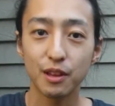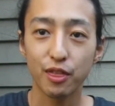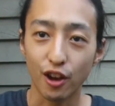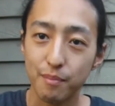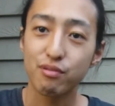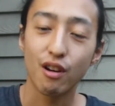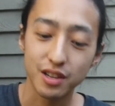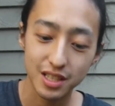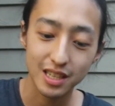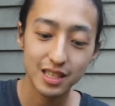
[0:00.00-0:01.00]
thought
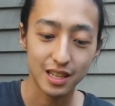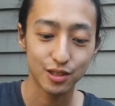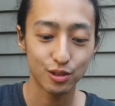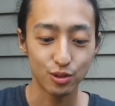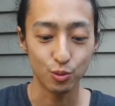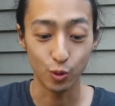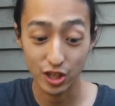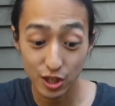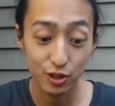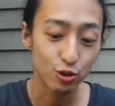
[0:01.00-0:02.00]
process as to
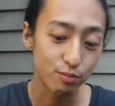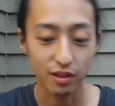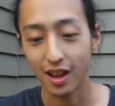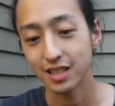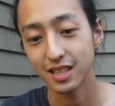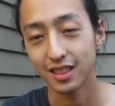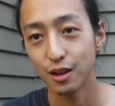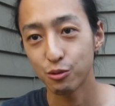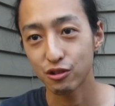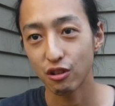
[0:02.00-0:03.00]
which two plants that they
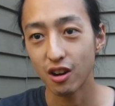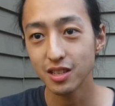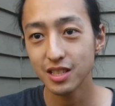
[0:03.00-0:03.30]
will cross.